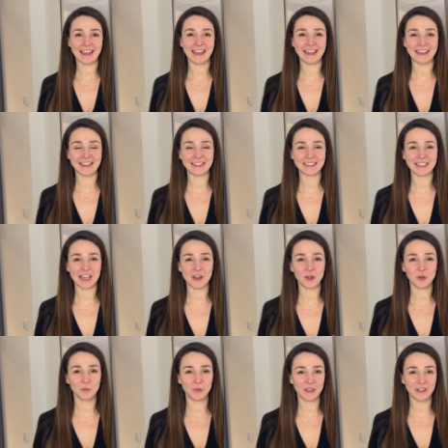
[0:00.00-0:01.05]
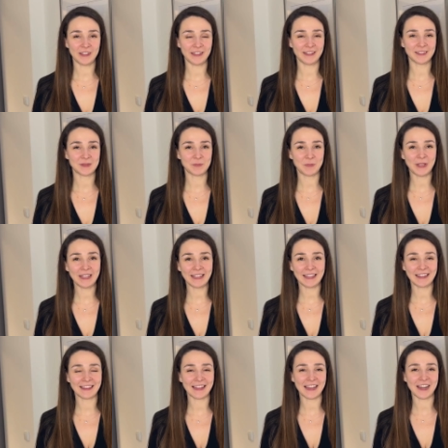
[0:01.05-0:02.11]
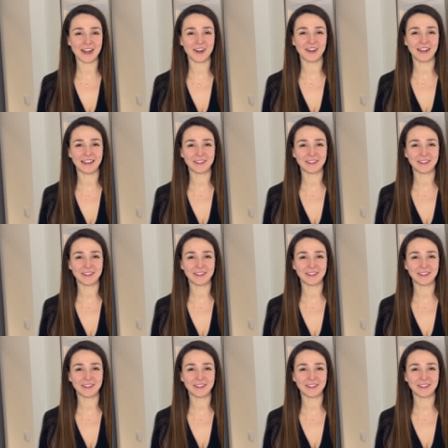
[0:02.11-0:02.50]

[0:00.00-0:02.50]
and I'll be speaking there